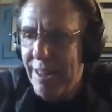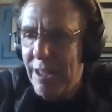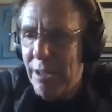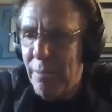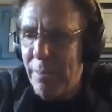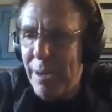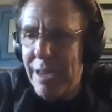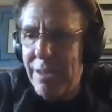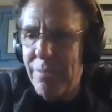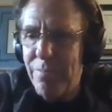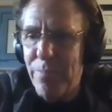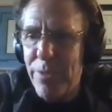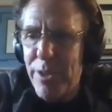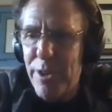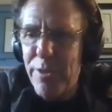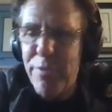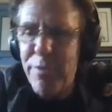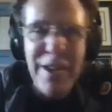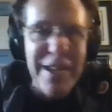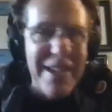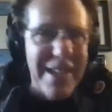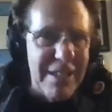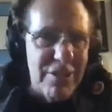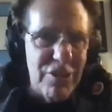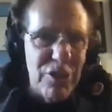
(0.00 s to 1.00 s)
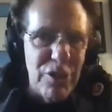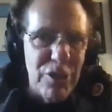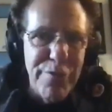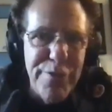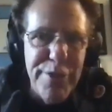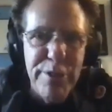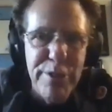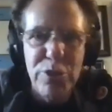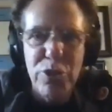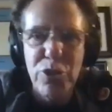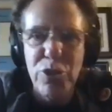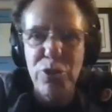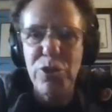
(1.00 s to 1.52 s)
about their financial
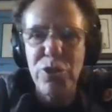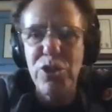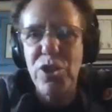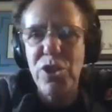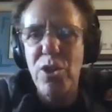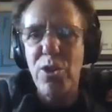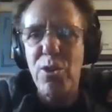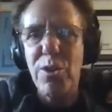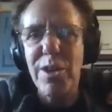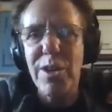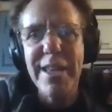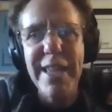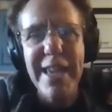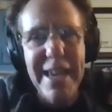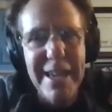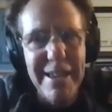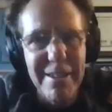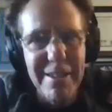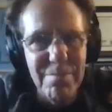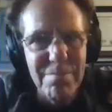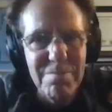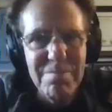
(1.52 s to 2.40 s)
future. So again,